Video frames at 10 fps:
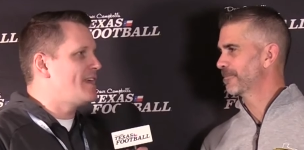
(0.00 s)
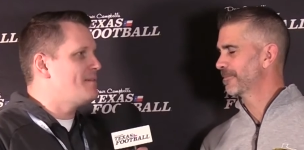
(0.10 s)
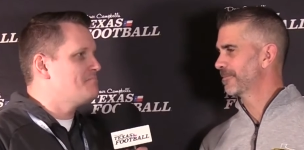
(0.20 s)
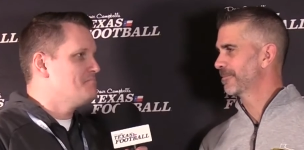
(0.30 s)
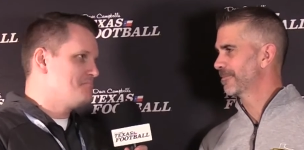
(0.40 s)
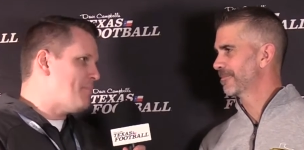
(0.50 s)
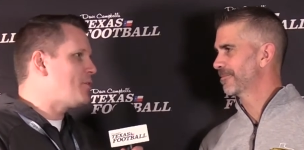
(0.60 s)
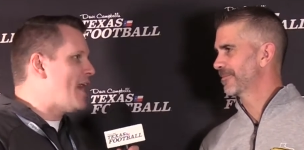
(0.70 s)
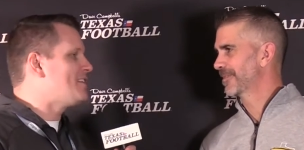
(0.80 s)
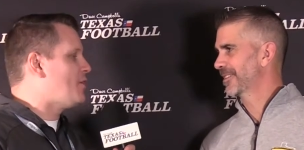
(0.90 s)
Speaker 1: team. A
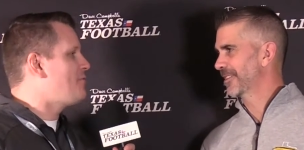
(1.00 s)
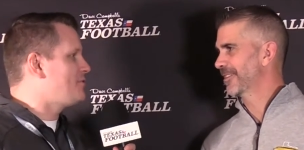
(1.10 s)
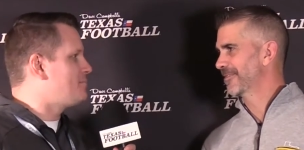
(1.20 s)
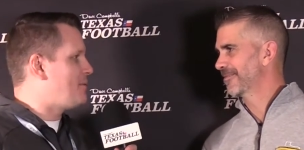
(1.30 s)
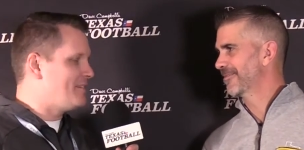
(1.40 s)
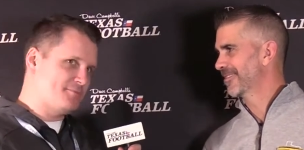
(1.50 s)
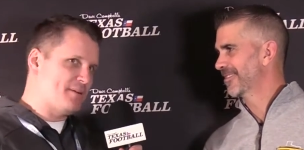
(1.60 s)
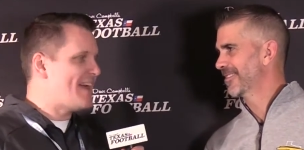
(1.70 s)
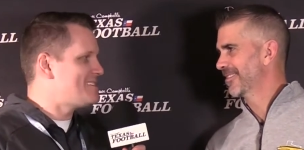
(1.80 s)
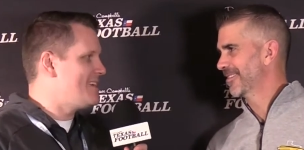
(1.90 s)
couple of nice offensive pieces,
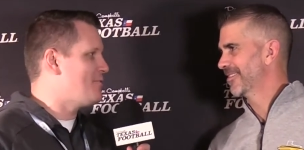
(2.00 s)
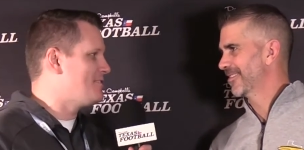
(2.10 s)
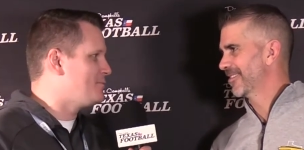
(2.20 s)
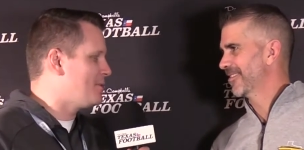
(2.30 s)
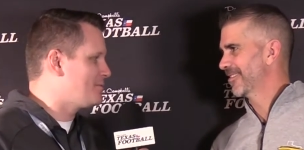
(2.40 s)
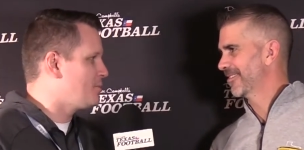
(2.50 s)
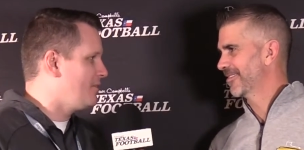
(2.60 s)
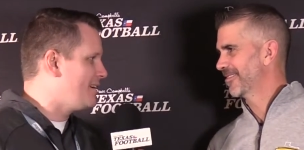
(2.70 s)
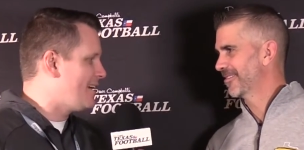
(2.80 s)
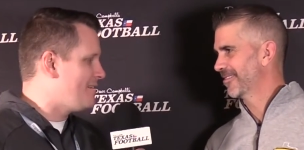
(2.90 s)
but that defense is what's
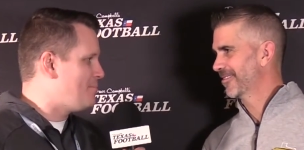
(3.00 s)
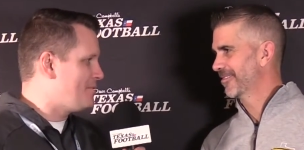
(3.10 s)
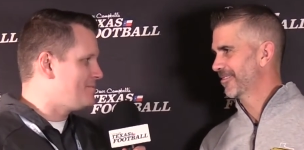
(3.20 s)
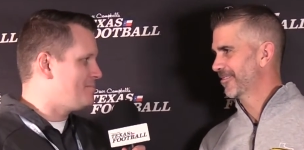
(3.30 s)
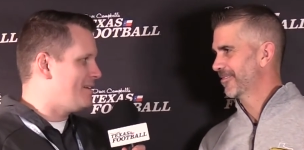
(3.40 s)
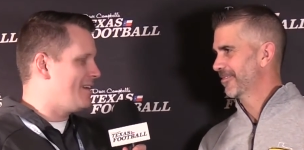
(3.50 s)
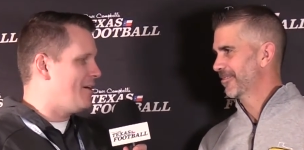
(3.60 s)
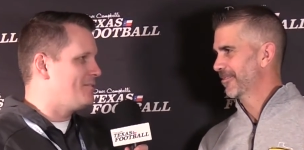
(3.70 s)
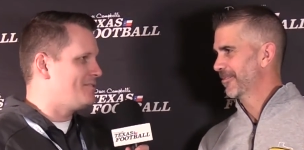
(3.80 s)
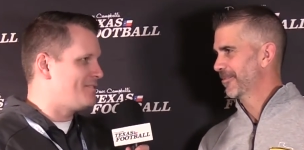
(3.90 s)
really kind of put uh, you
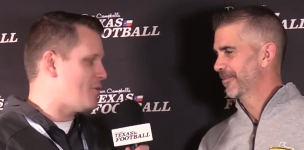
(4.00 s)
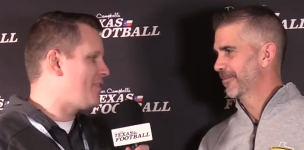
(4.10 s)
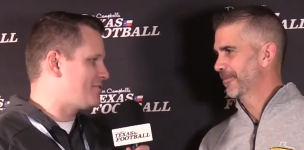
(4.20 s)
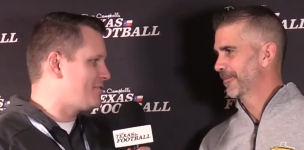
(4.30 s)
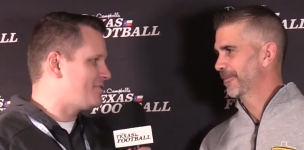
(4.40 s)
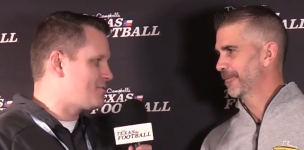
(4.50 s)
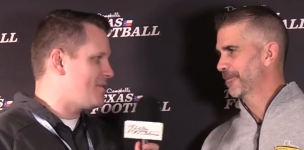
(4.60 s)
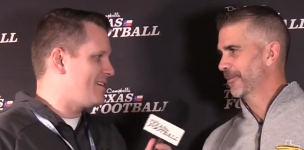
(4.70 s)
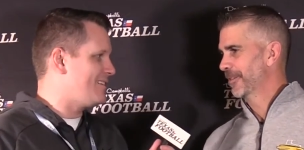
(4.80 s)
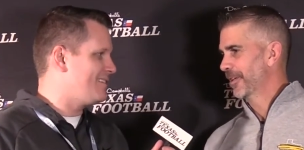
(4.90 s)
know straw stirs the
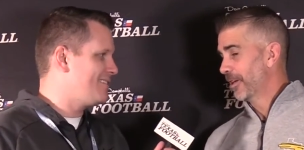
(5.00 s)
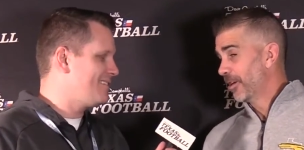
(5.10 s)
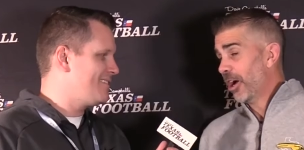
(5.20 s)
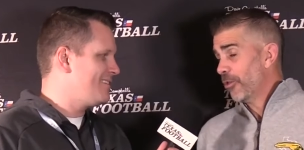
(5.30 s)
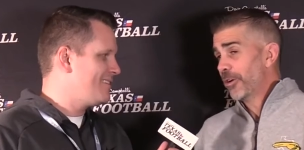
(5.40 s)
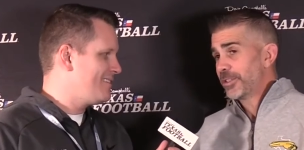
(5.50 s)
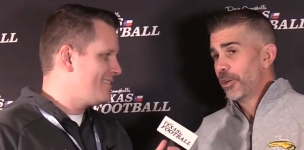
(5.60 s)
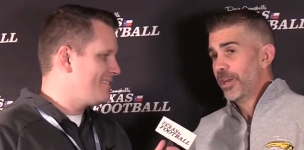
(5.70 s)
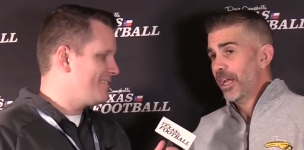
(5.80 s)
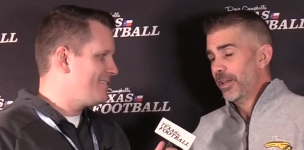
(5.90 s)
drink. Oh, there's
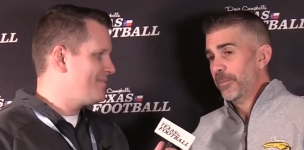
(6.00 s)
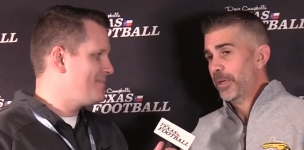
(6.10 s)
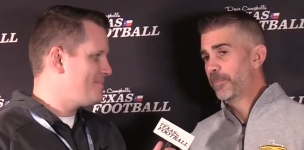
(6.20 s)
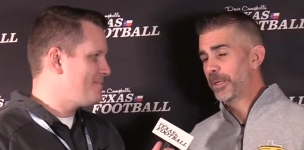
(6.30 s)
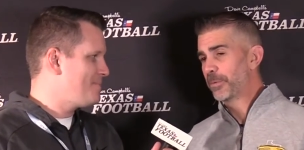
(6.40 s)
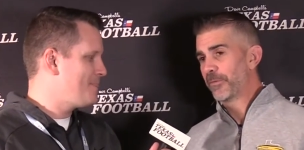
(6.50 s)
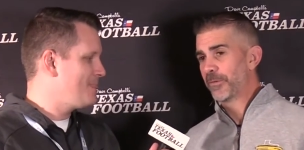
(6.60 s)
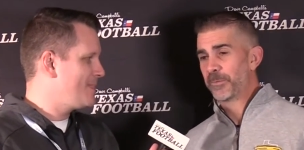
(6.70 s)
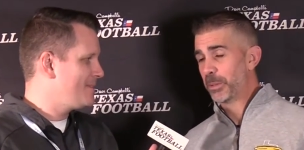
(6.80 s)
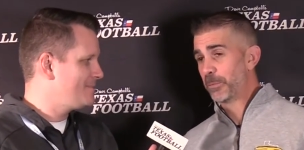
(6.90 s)
no
Speaker 2: doubt. I mean, people
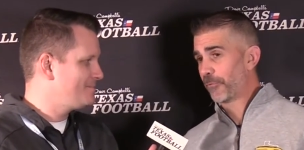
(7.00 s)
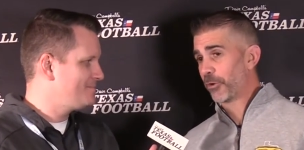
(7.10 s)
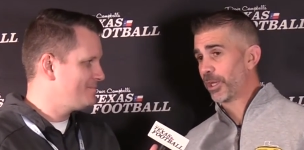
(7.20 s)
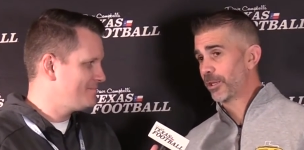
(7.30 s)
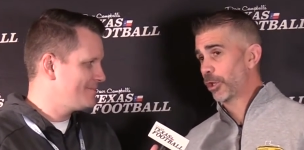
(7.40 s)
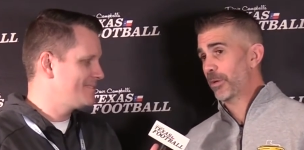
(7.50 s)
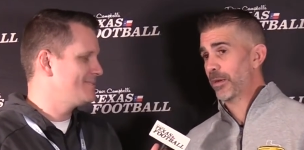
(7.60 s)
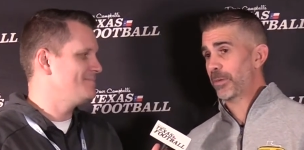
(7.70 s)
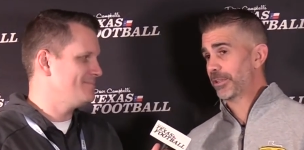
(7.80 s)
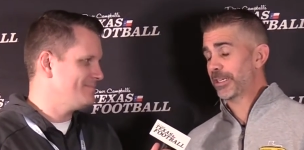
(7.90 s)
people forget a little
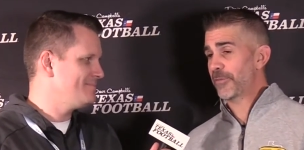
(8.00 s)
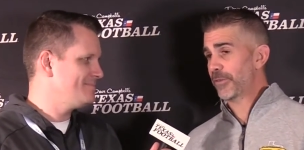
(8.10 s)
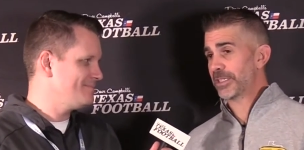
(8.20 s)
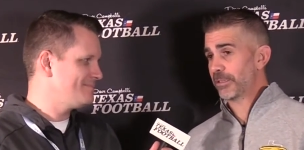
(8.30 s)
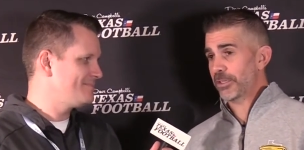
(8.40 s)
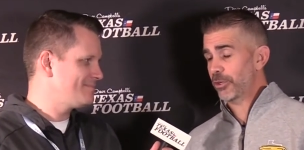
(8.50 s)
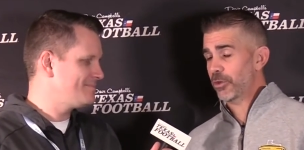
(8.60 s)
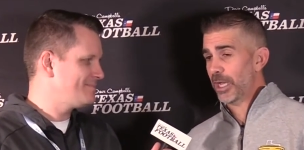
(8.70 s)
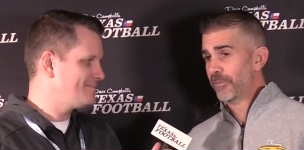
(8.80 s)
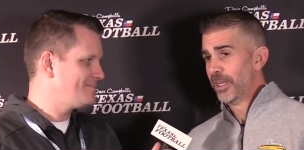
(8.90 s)
bit about the defense. You, know,
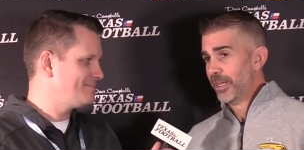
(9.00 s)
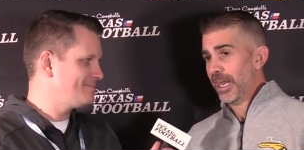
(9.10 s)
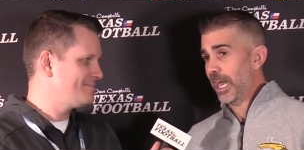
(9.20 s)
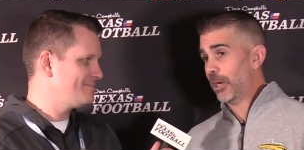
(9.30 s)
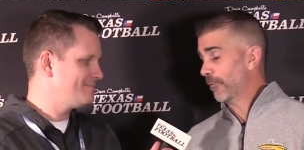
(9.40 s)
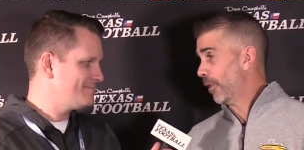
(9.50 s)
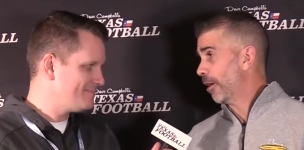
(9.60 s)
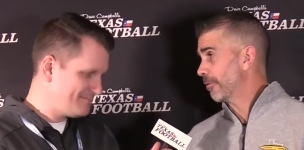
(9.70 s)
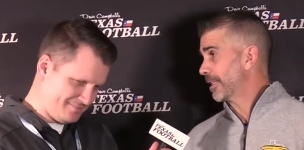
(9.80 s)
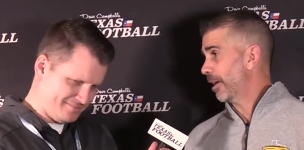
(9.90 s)
you have Aaron
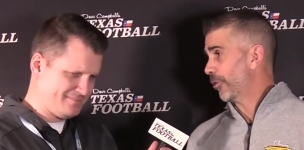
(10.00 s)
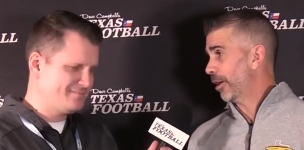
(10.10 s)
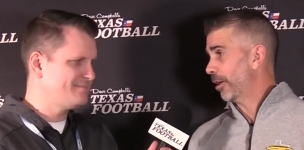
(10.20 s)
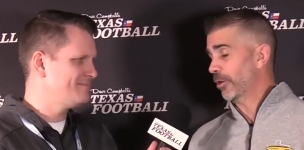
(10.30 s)
Flowers out there,